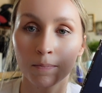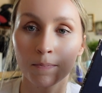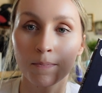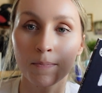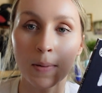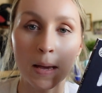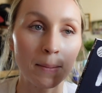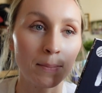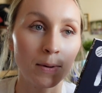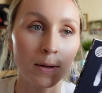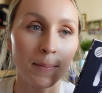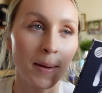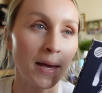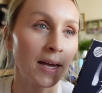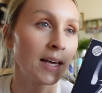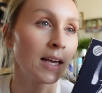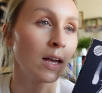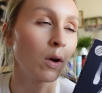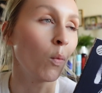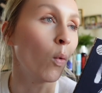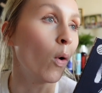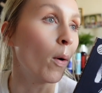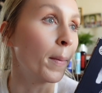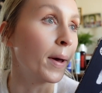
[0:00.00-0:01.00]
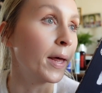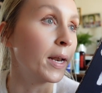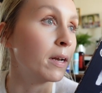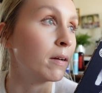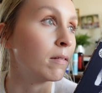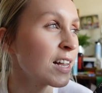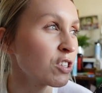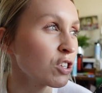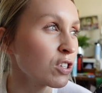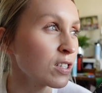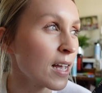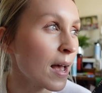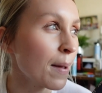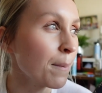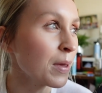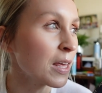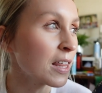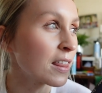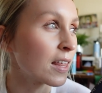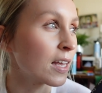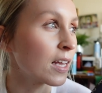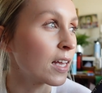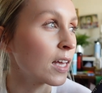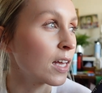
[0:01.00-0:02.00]
baby-making woman. It just had me
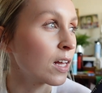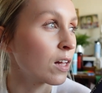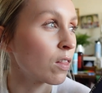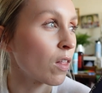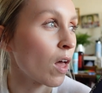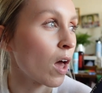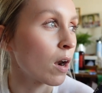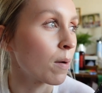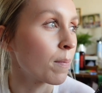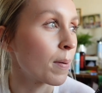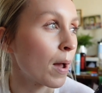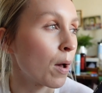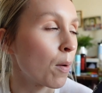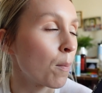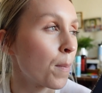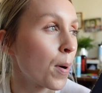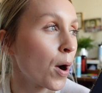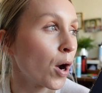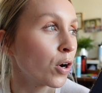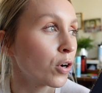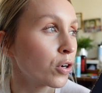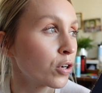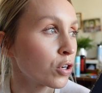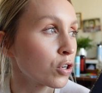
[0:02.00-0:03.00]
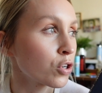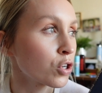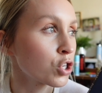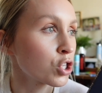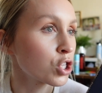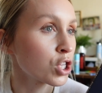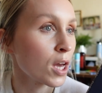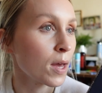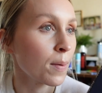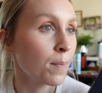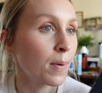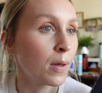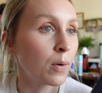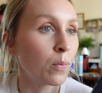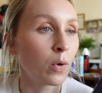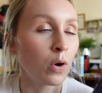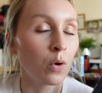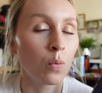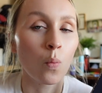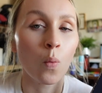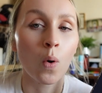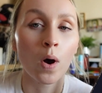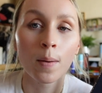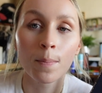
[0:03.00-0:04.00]
thinking a lot about partnership and
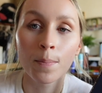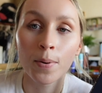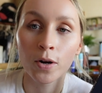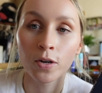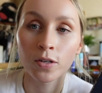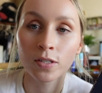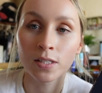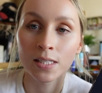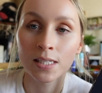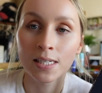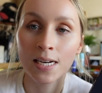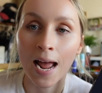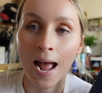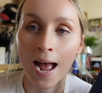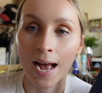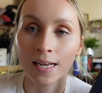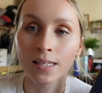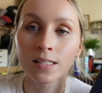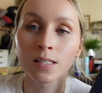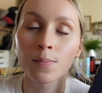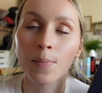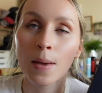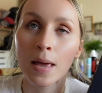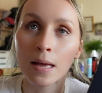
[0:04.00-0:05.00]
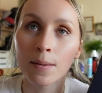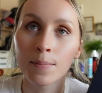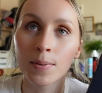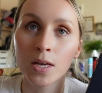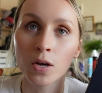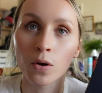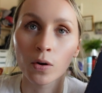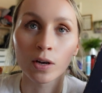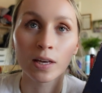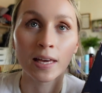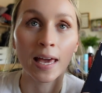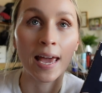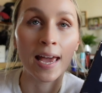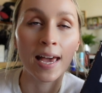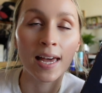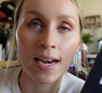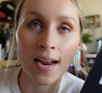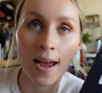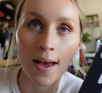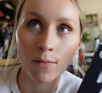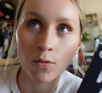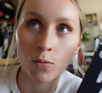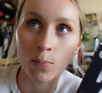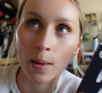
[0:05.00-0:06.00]
when one person has a baby or can
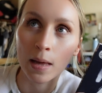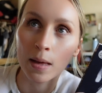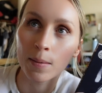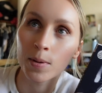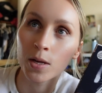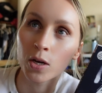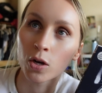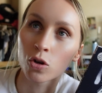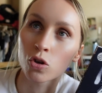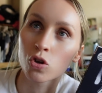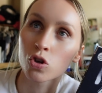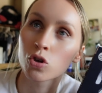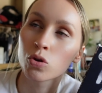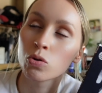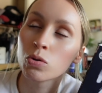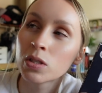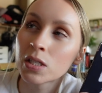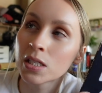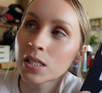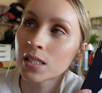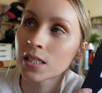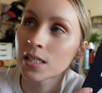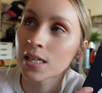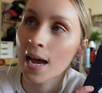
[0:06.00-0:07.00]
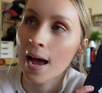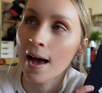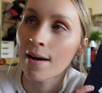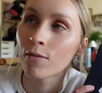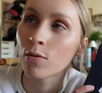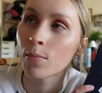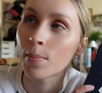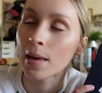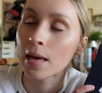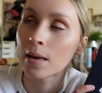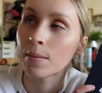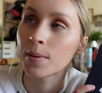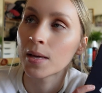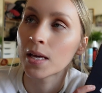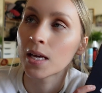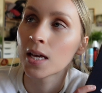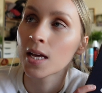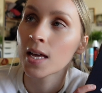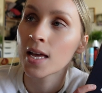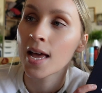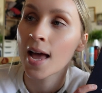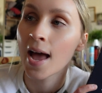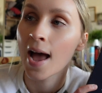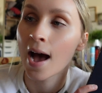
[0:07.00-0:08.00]
have a baby or chooses to have a baby,
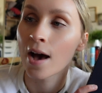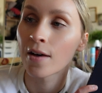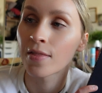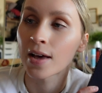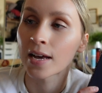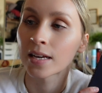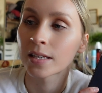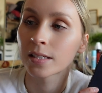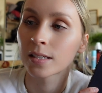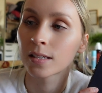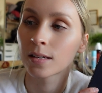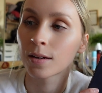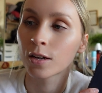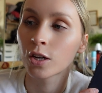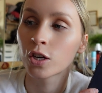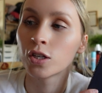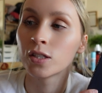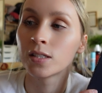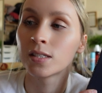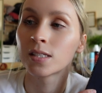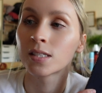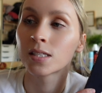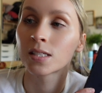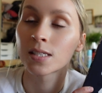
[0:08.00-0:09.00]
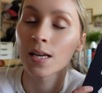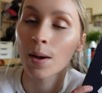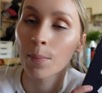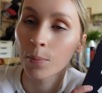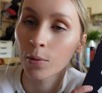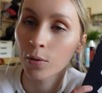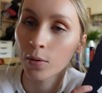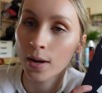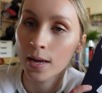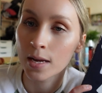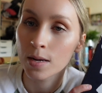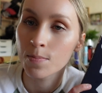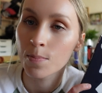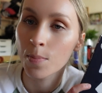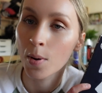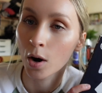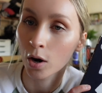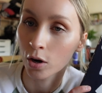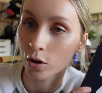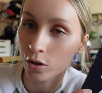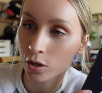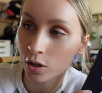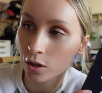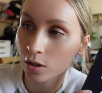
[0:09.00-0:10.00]
how that could separate
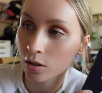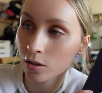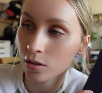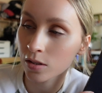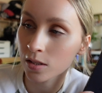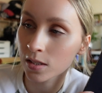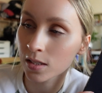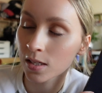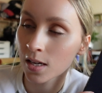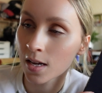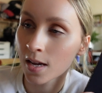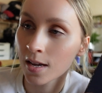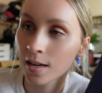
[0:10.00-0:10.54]
partners.